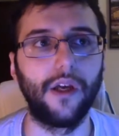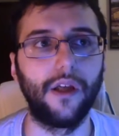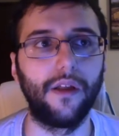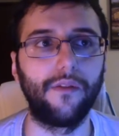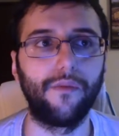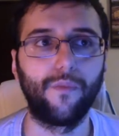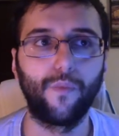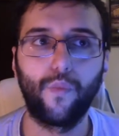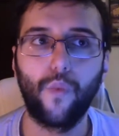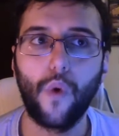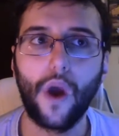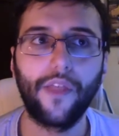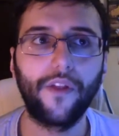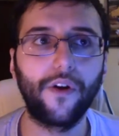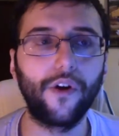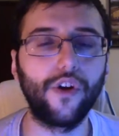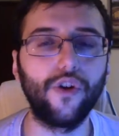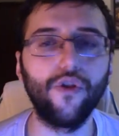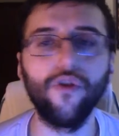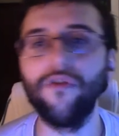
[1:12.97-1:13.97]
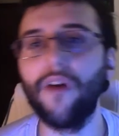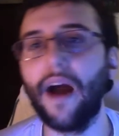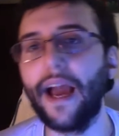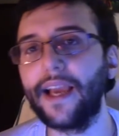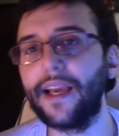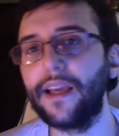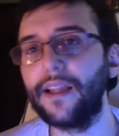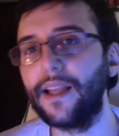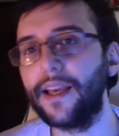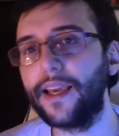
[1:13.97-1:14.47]
Whether you
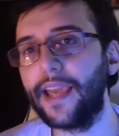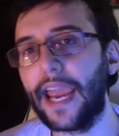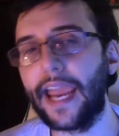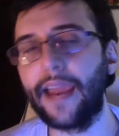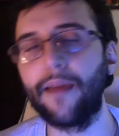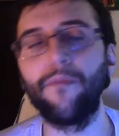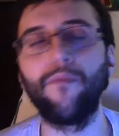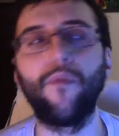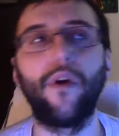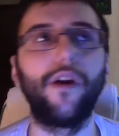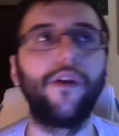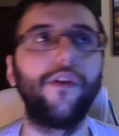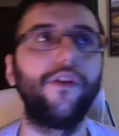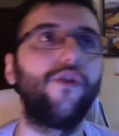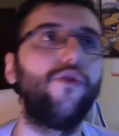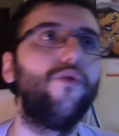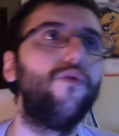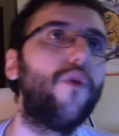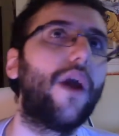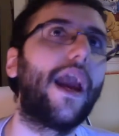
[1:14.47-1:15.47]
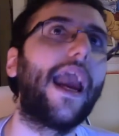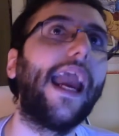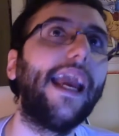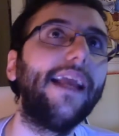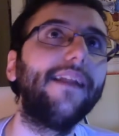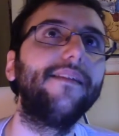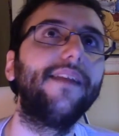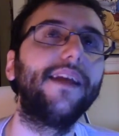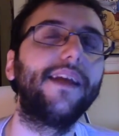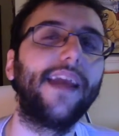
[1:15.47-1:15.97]
like the game, whether you
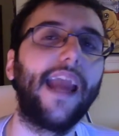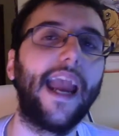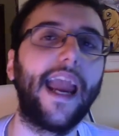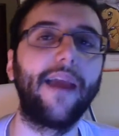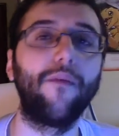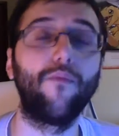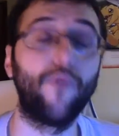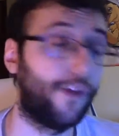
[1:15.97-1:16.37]
hate the game,